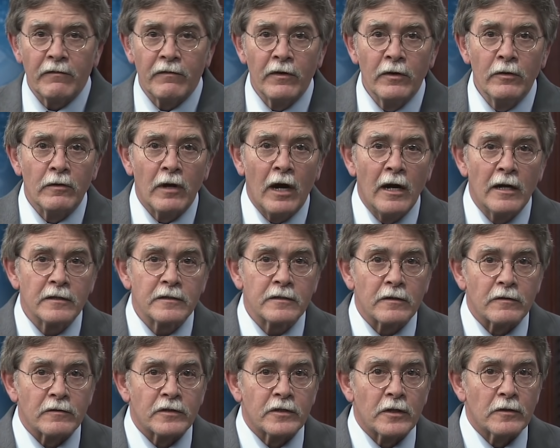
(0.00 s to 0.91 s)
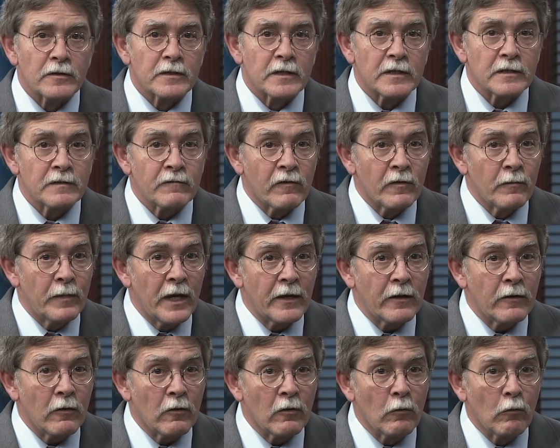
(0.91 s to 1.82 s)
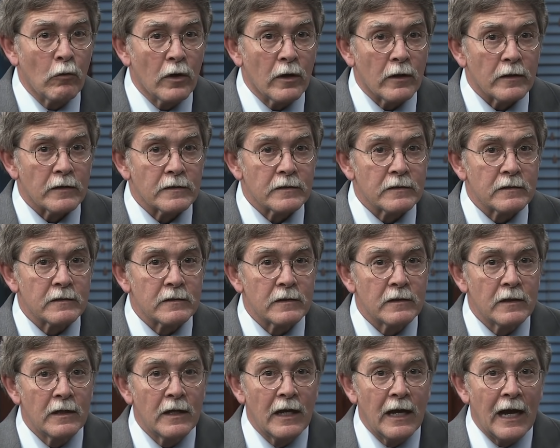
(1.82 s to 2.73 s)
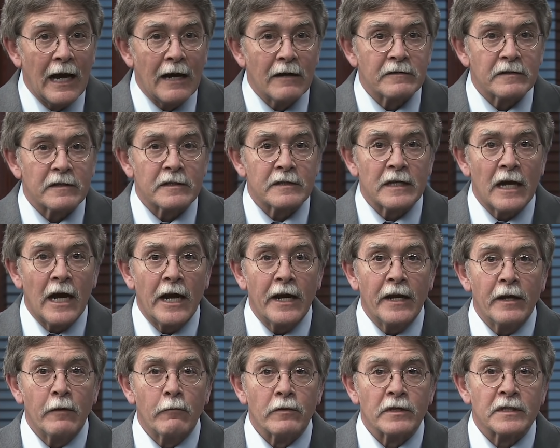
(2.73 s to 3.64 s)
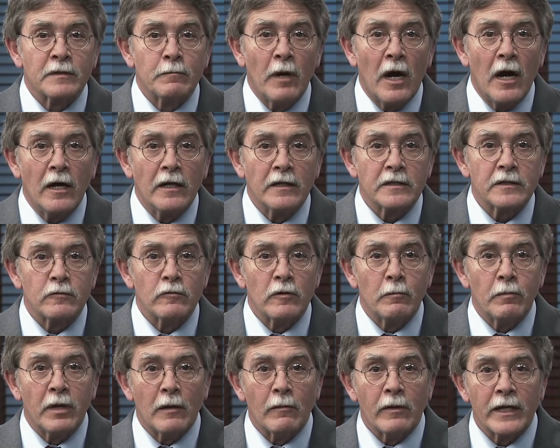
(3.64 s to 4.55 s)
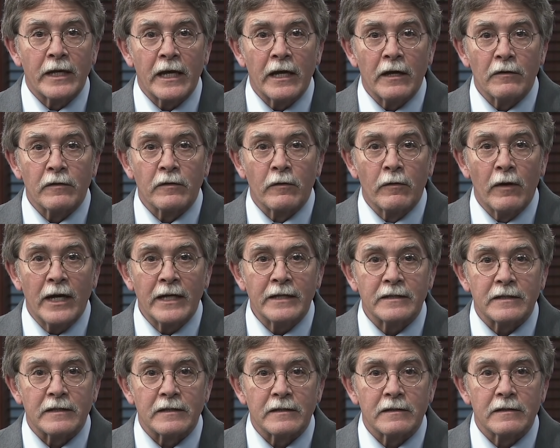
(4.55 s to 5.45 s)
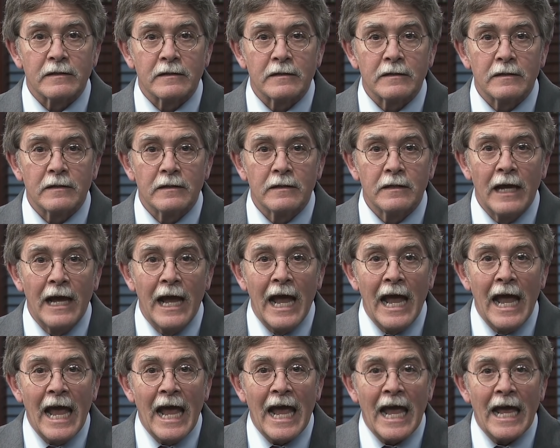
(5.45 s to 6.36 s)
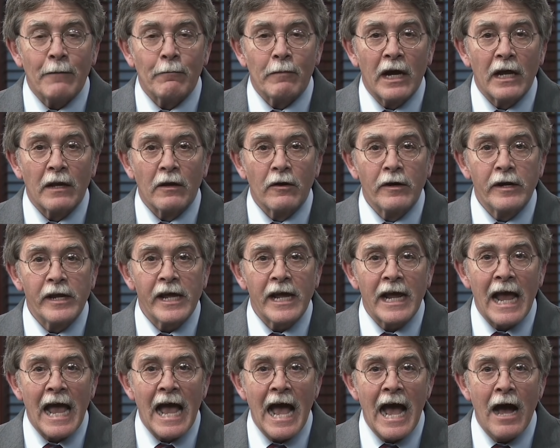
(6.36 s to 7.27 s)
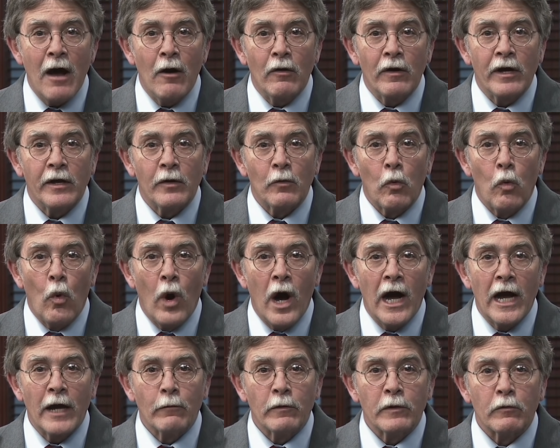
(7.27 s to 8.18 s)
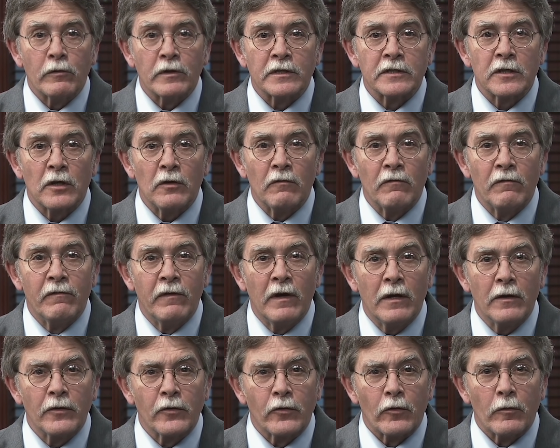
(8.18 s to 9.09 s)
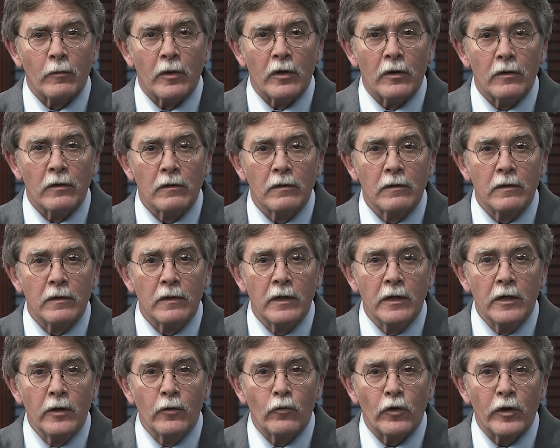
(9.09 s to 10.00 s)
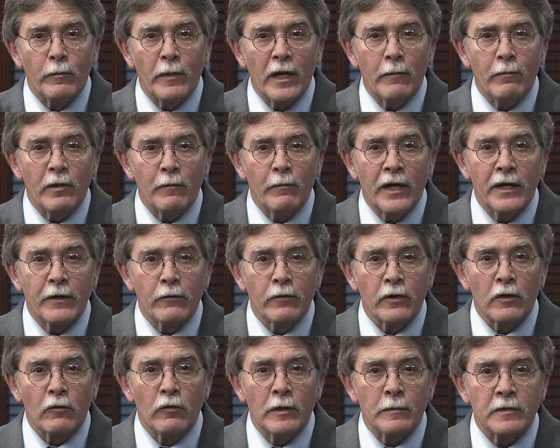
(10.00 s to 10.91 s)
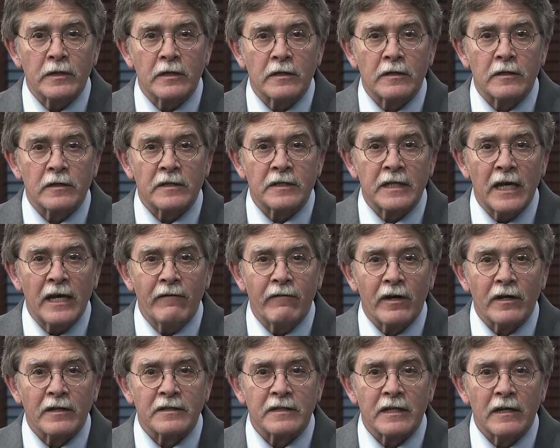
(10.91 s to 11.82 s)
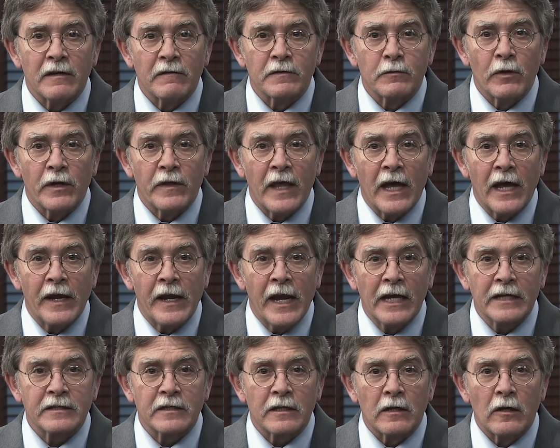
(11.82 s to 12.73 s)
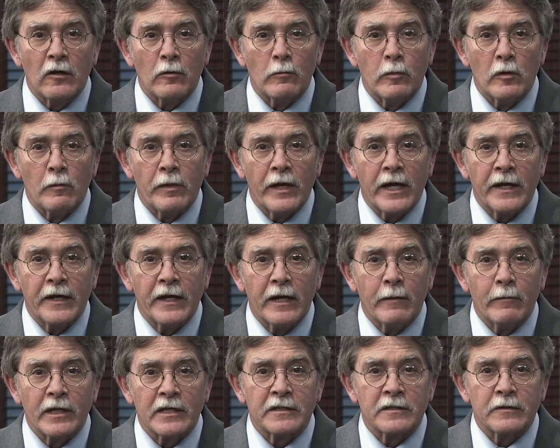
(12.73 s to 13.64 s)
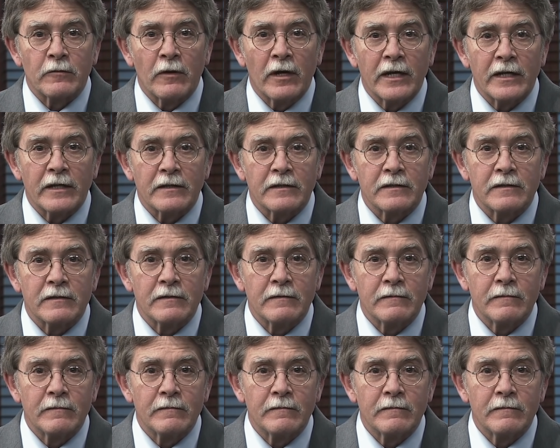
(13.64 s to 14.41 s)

flu also shows us, for better or worse, how society responds to a public health crisis. And by learning how and why we were so vulnerable, we may be better equipped to save ourselves when that next global pandemic strikes.